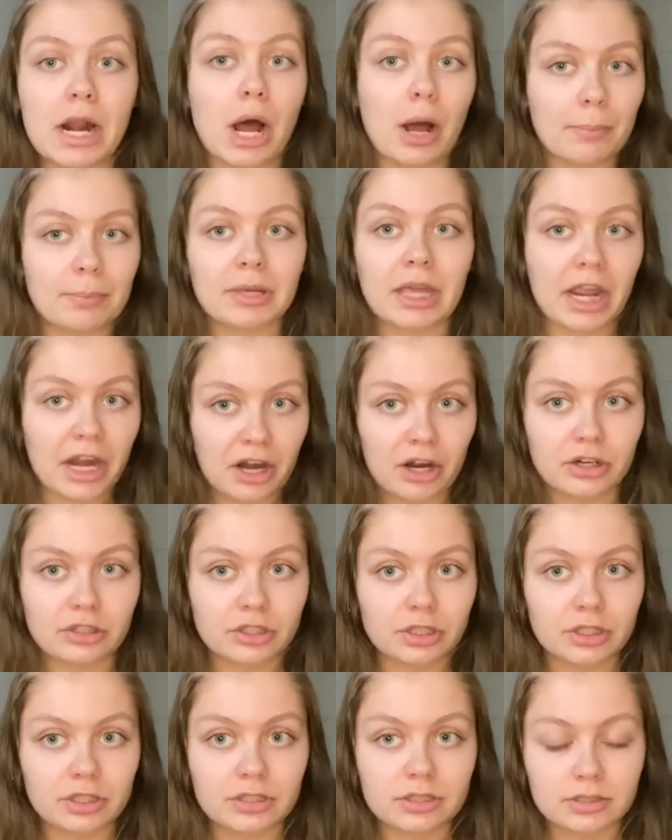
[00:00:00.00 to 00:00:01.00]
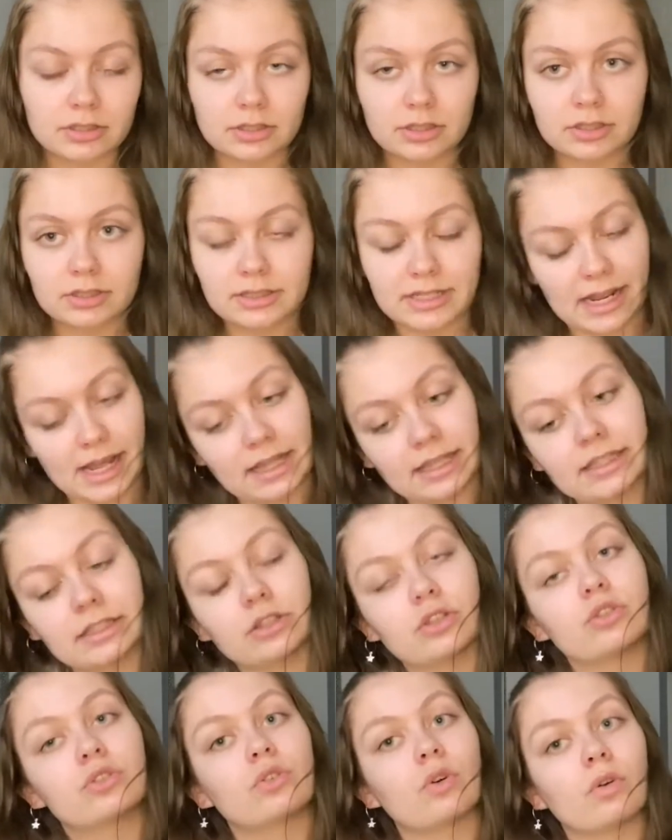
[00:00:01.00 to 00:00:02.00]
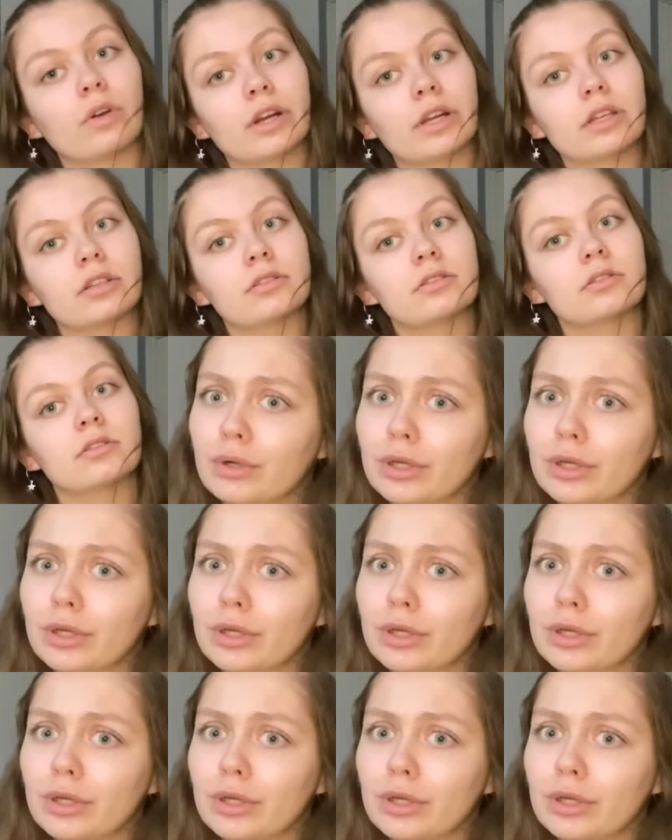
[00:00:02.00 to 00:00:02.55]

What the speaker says: up characters telling the stories.